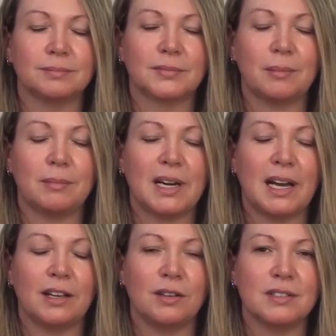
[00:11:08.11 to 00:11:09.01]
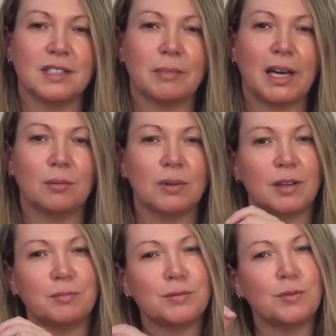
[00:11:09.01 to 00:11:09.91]
that Nana used to make when
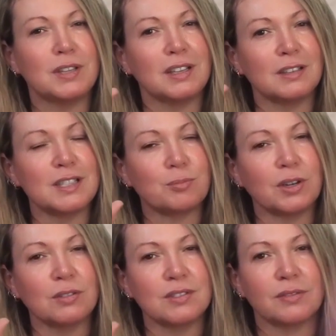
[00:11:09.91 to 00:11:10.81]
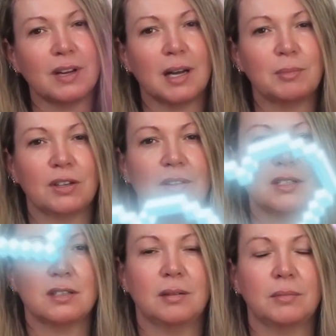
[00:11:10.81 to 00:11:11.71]
they put the little sprinkles of almond on the
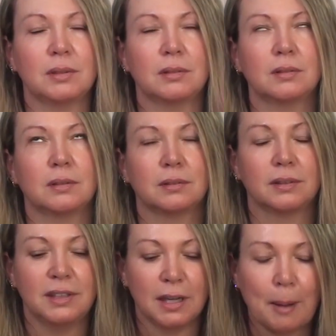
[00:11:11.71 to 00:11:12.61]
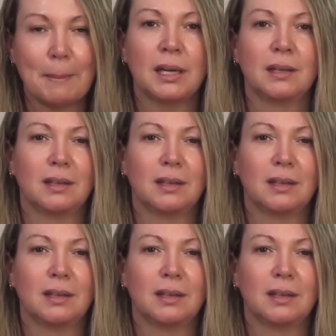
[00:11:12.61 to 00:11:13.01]
top. Oh, yum.